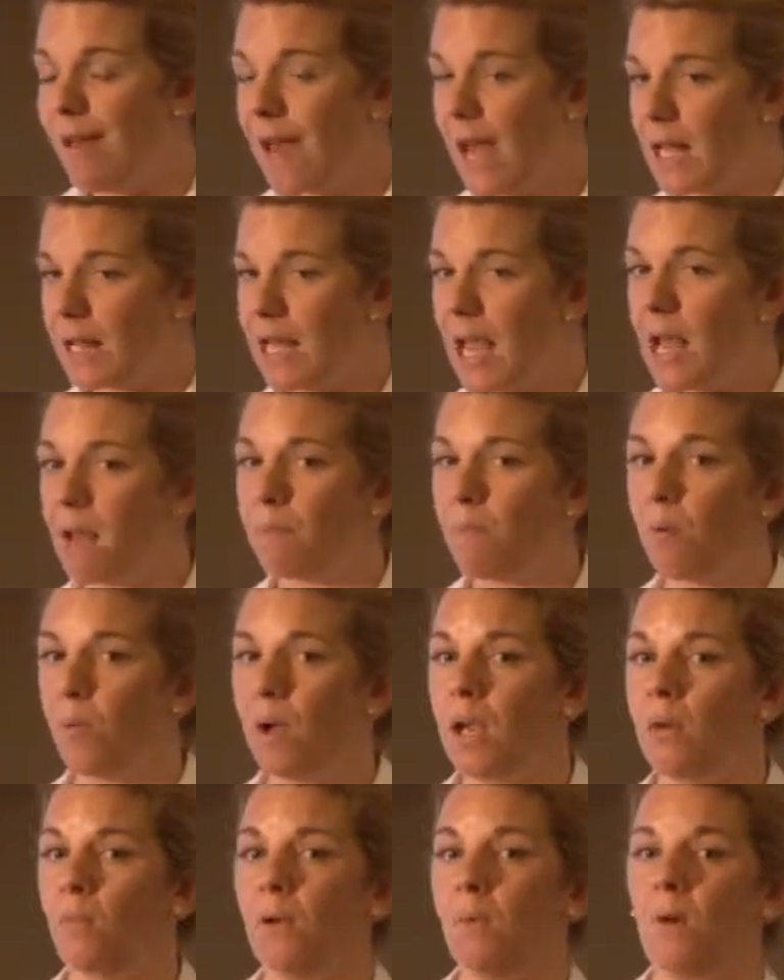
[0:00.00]
At that
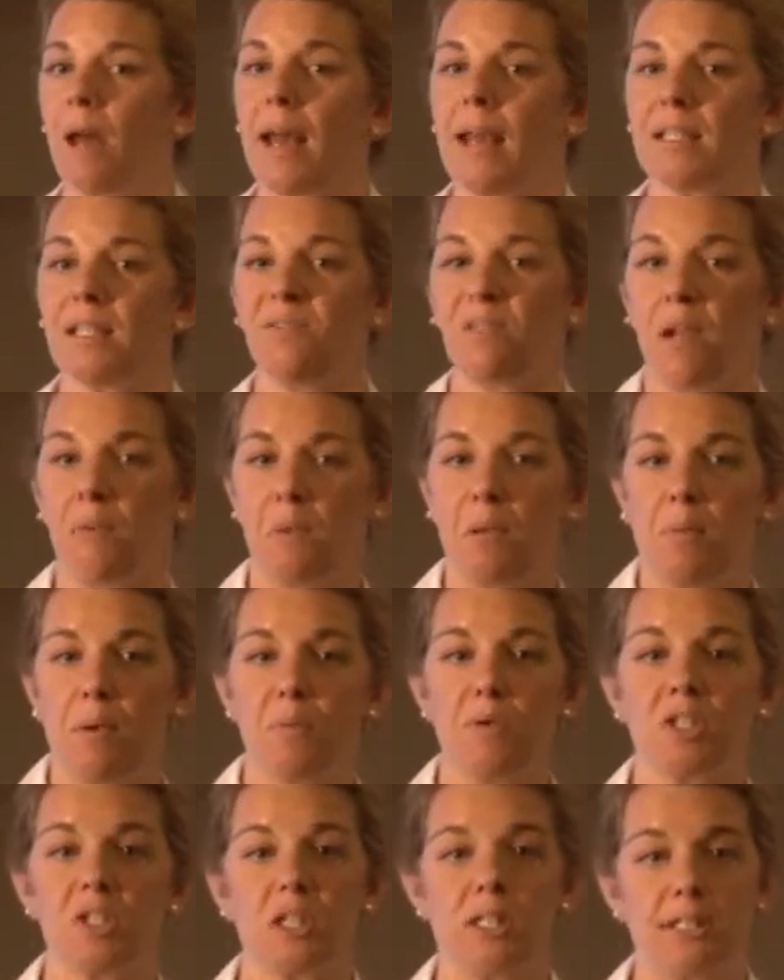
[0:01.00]
point, we will ask family
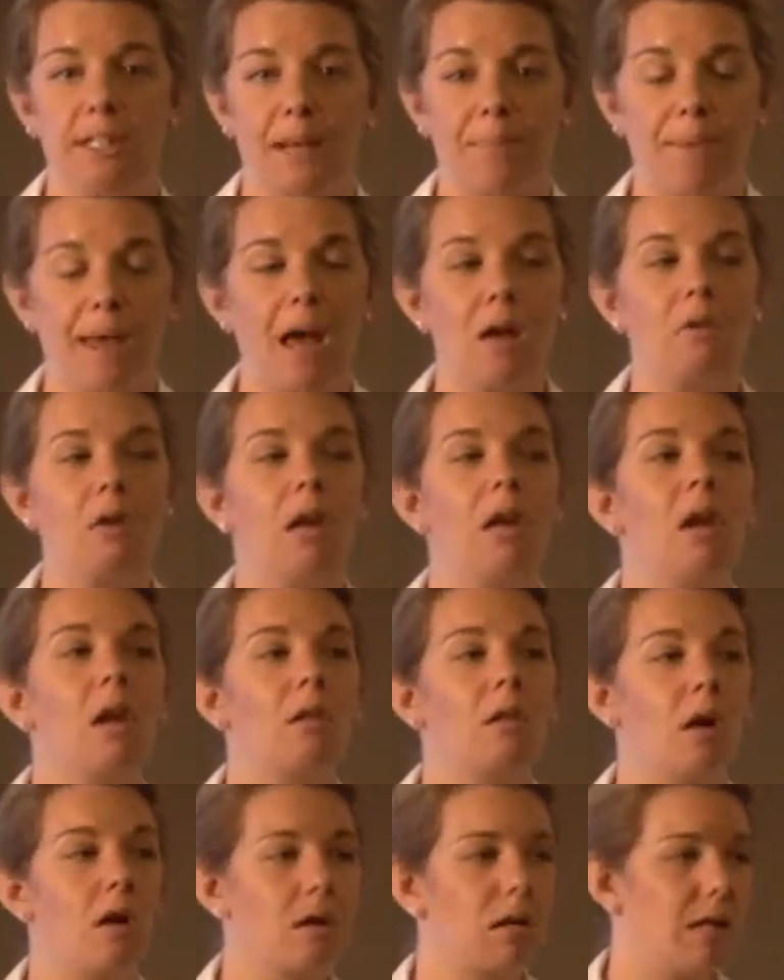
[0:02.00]
members to step out
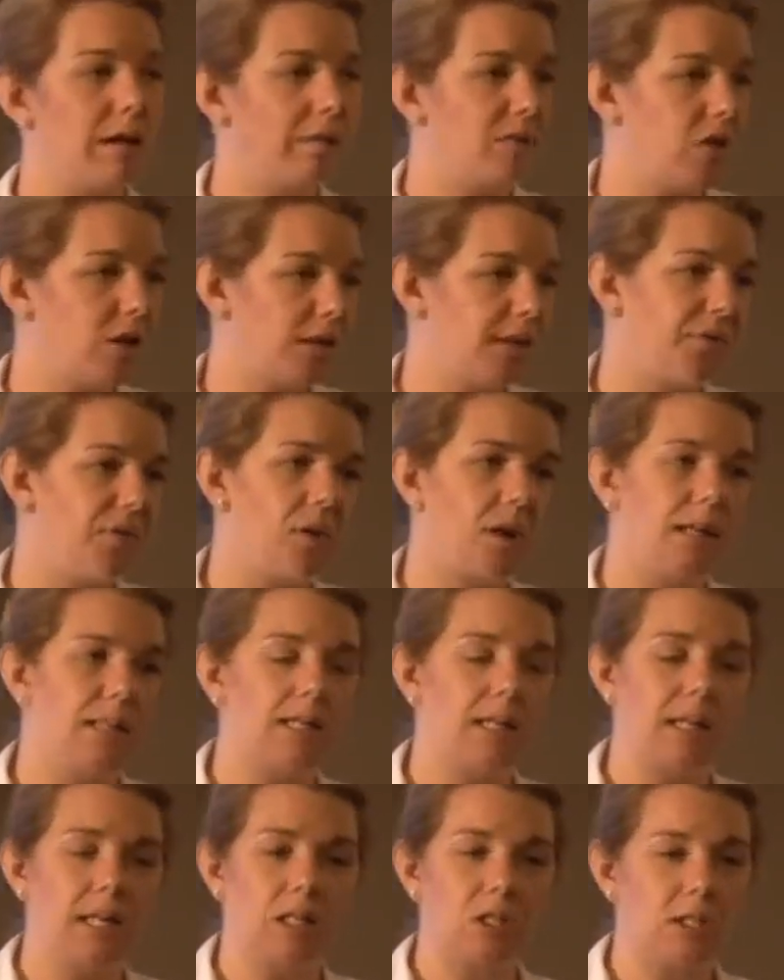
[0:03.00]
long enough just for us
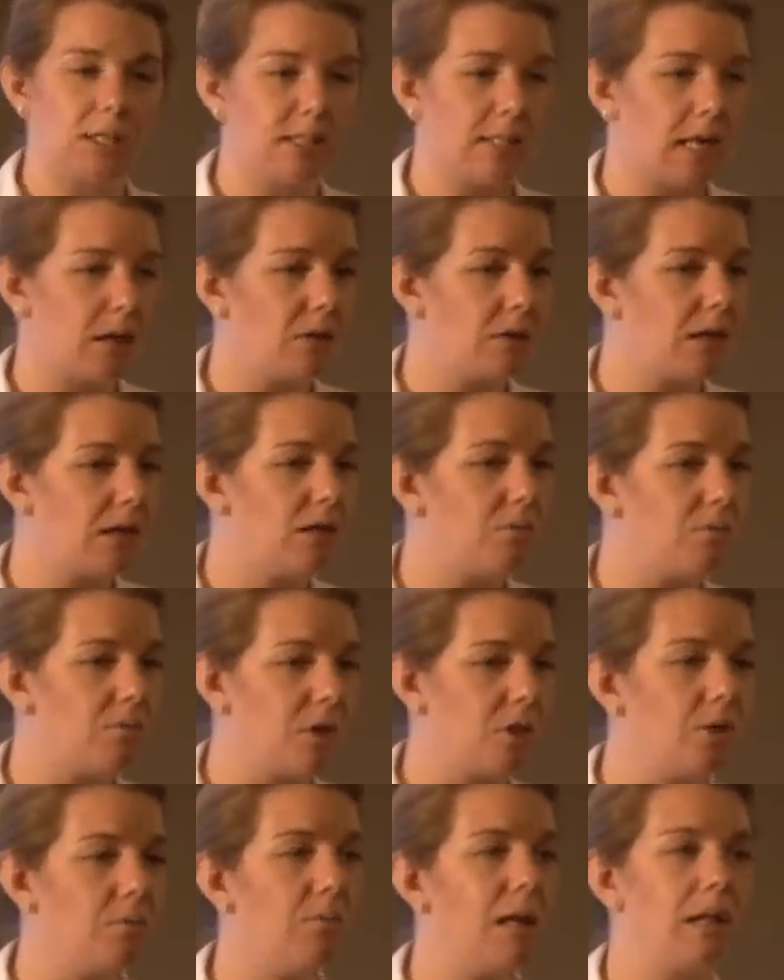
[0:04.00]
to get you settled in the
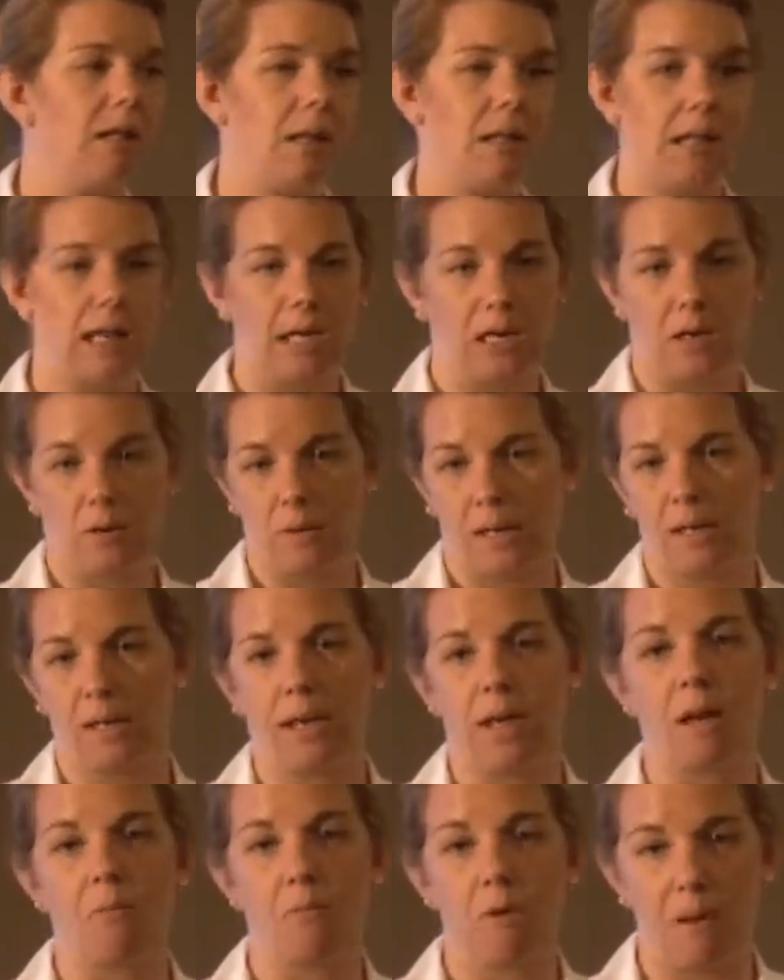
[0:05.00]
room, and then they can quickly
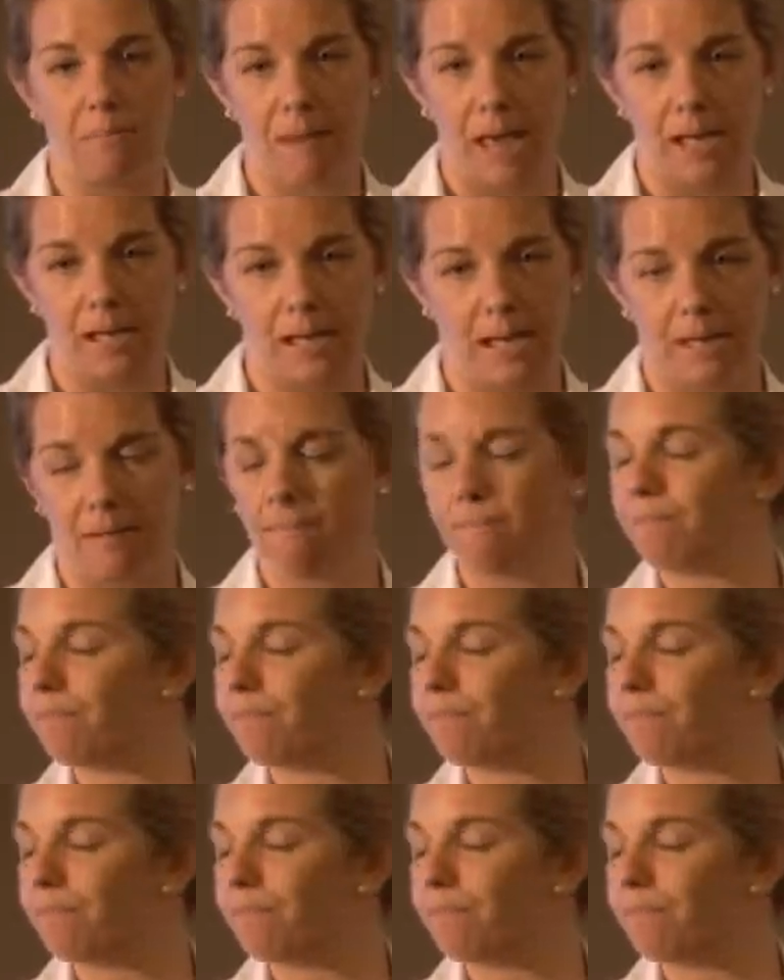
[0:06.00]
come right back in.